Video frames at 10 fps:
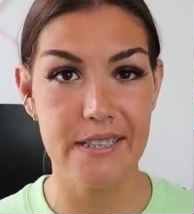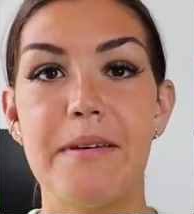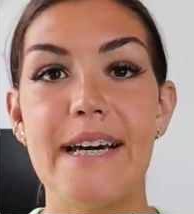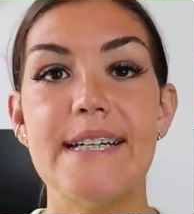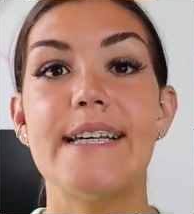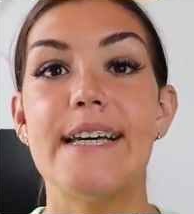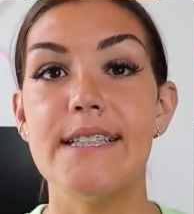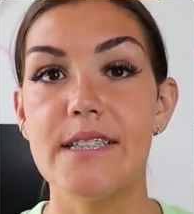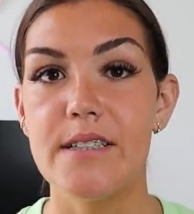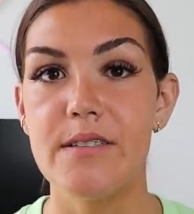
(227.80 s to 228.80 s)
Because
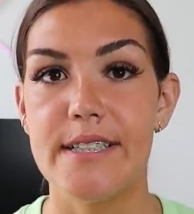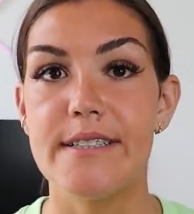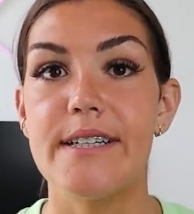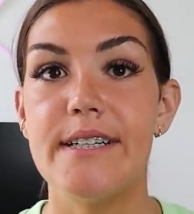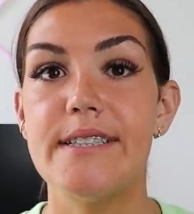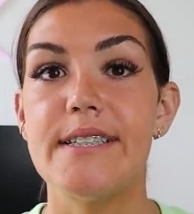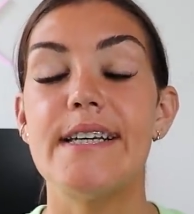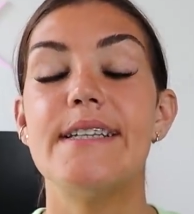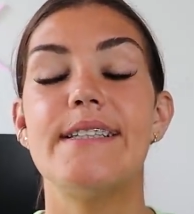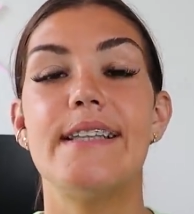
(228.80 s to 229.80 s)
insulin resistance
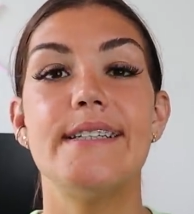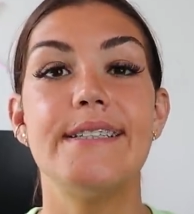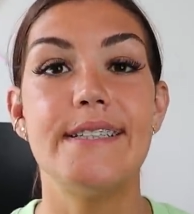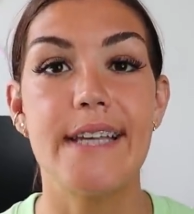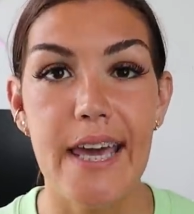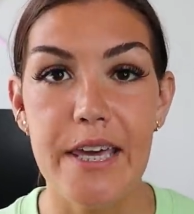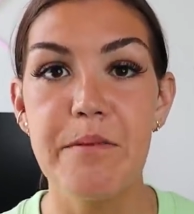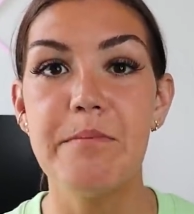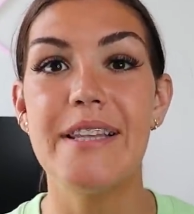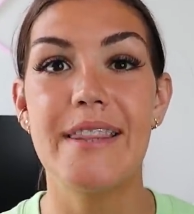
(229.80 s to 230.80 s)
is the
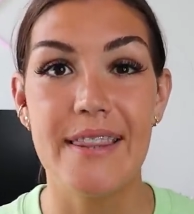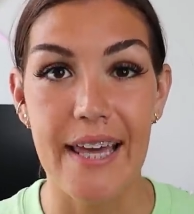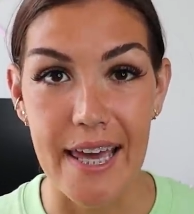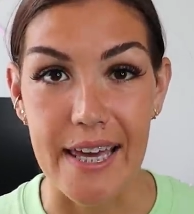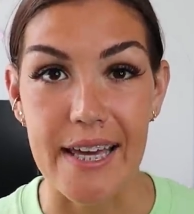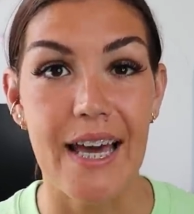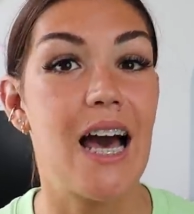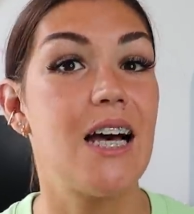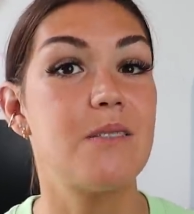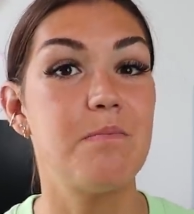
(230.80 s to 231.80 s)
same thing
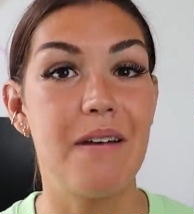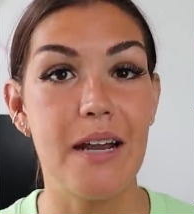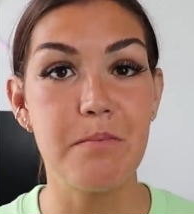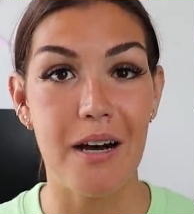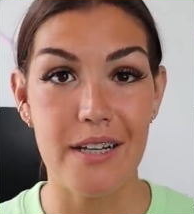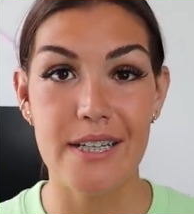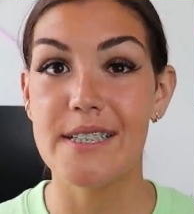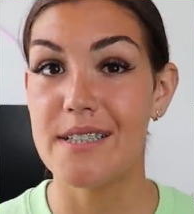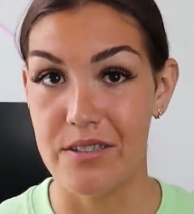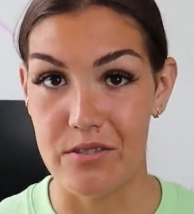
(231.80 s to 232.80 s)
as metabolic
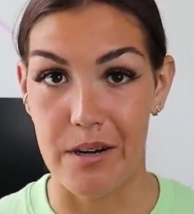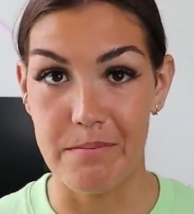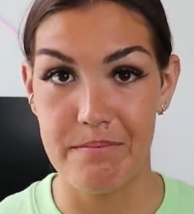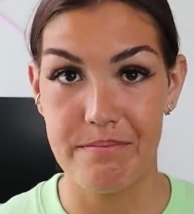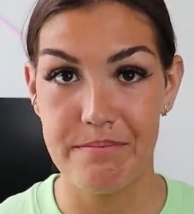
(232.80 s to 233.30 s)
syndrome.